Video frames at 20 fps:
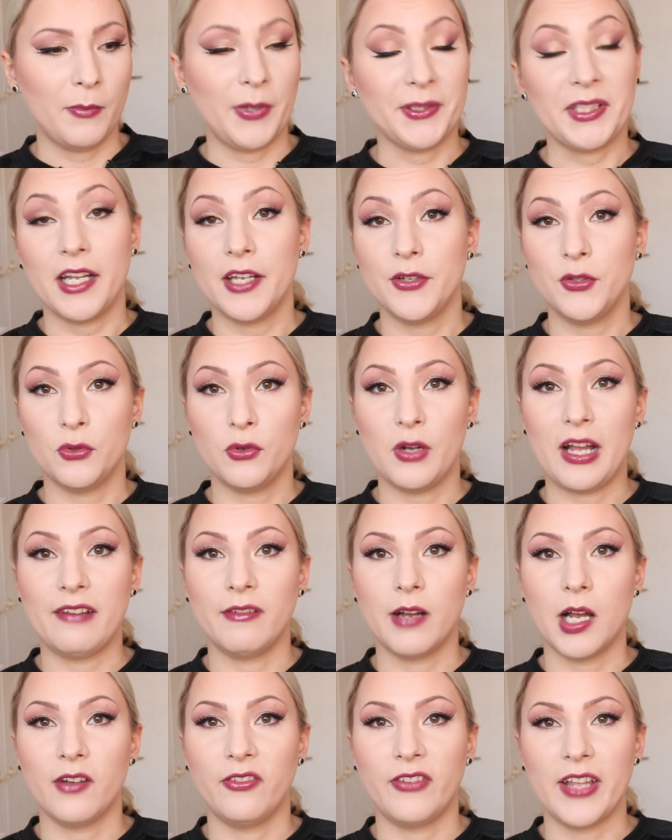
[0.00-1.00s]
but I do
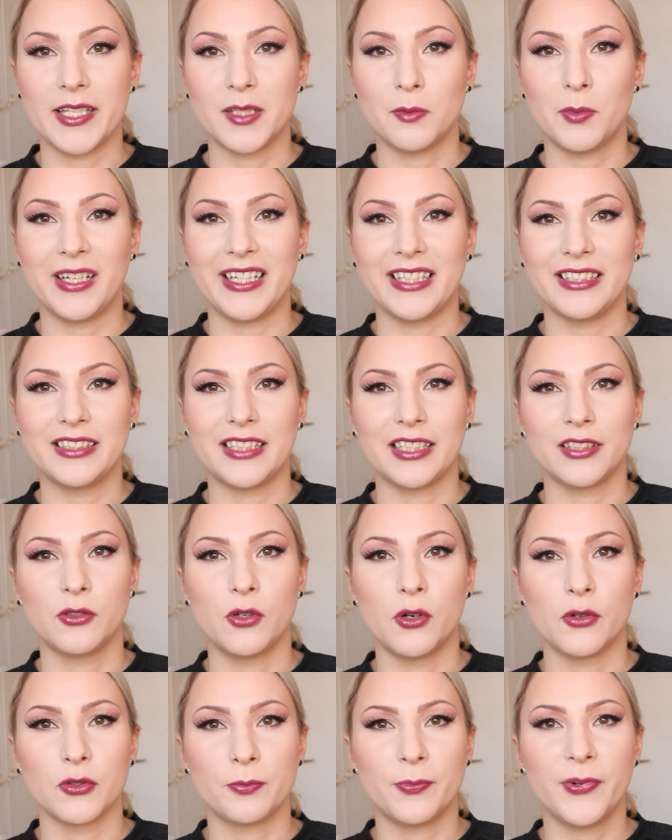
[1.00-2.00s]
have a face palette
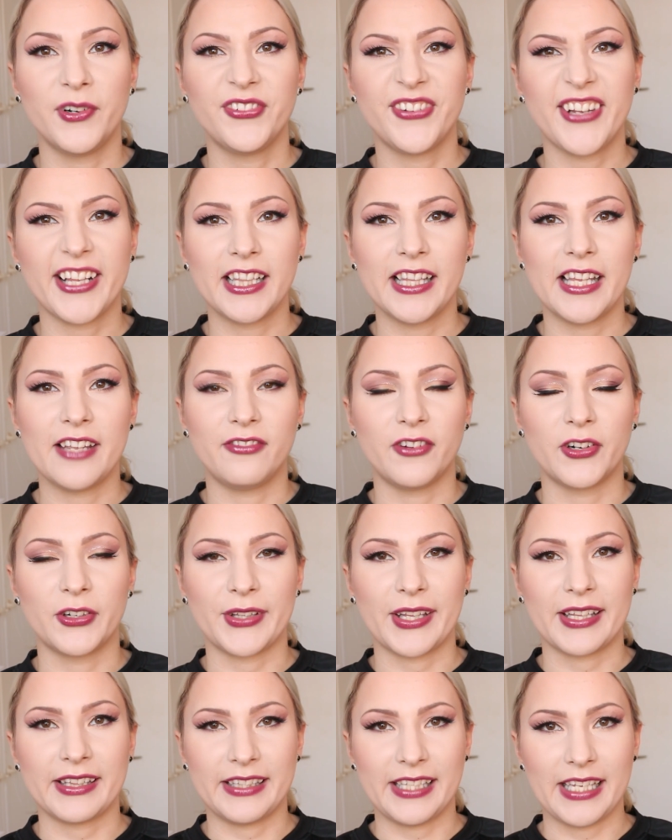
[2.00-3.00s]
that goes perfectly
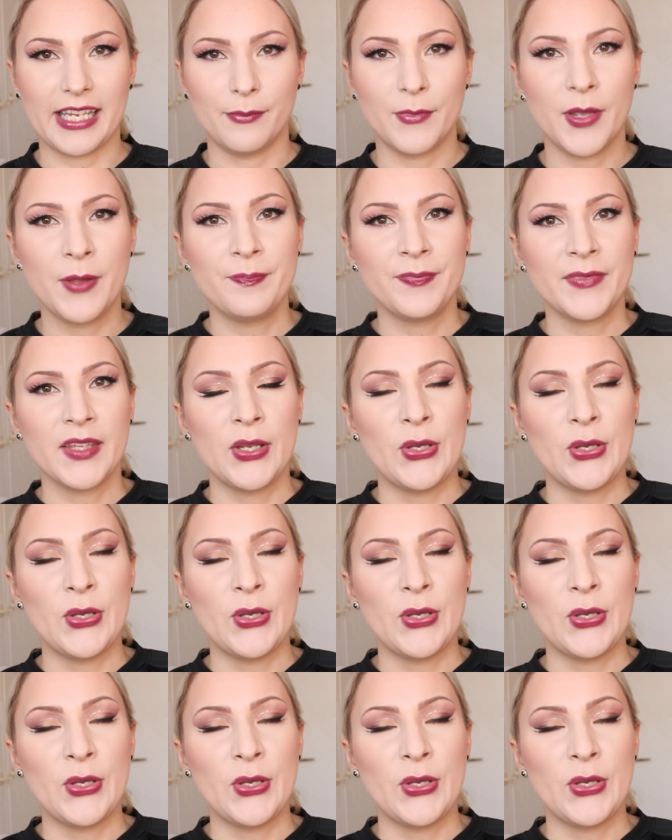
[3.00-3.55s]
for that theme.